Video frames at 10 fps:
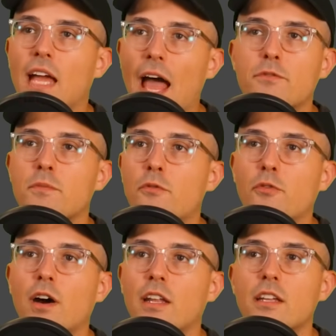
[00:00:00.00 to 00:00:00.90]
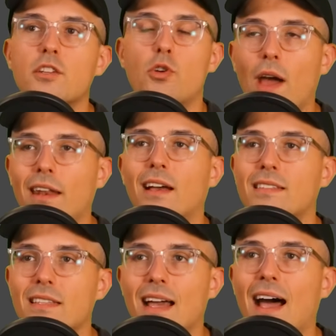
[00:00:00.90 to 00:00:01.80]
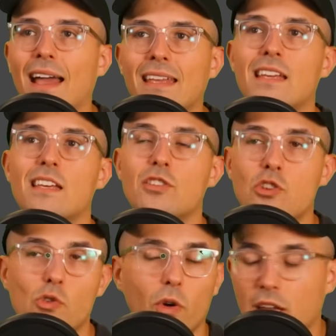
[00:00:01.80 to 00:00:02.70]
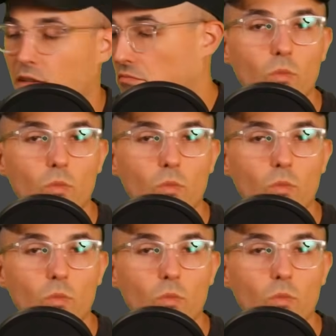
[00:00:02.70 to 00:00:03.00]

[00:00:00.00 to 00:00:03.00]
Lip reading: have some fun, try not to die, enjoy it.